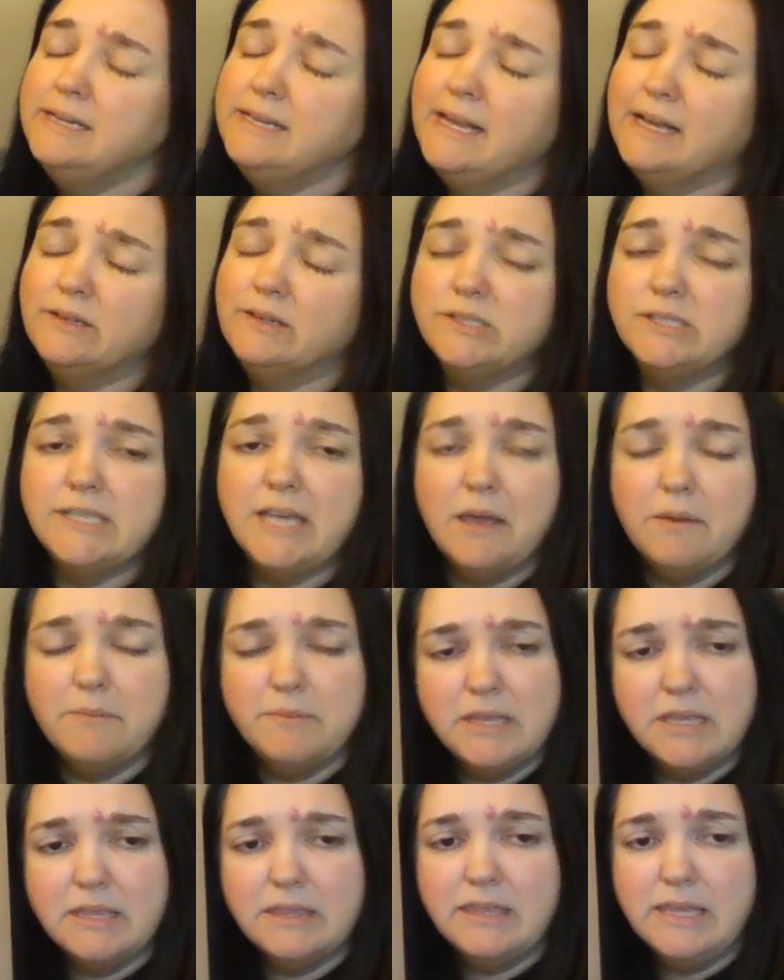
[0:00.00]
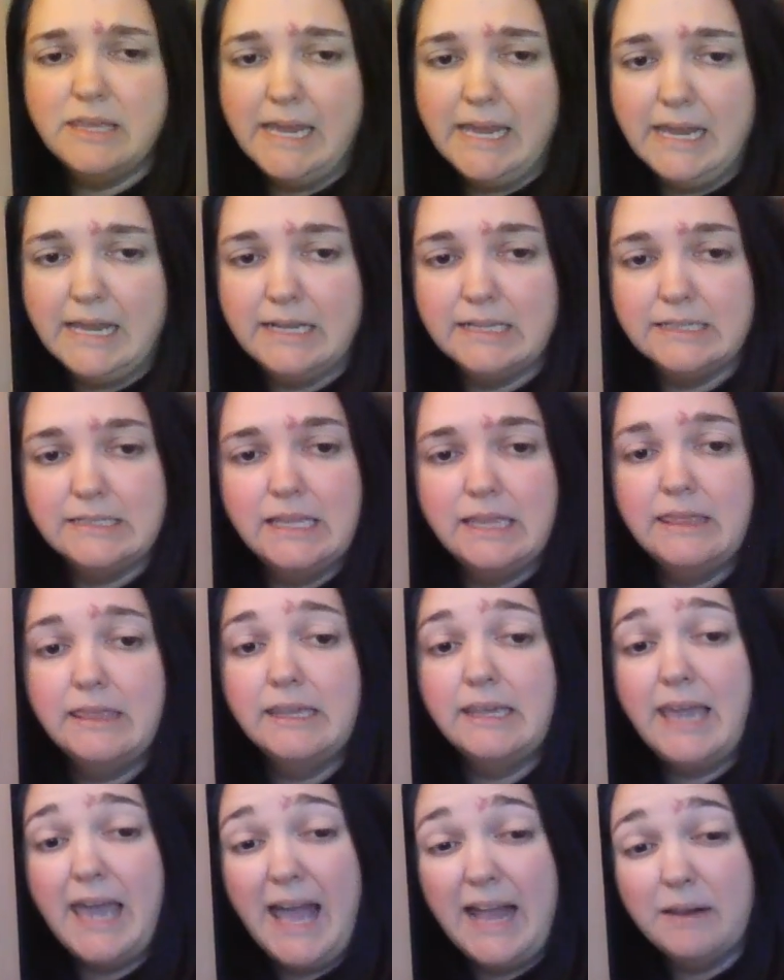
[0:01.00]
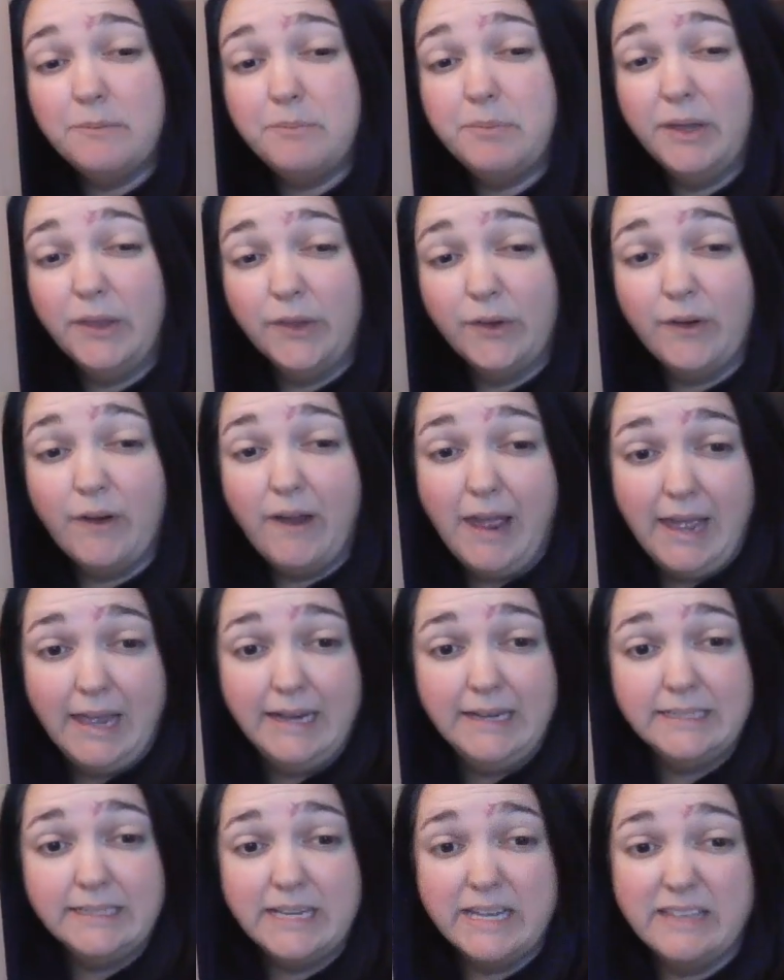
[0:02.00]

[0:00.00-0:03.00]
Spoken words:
Now, some of the things that the caterpillar ate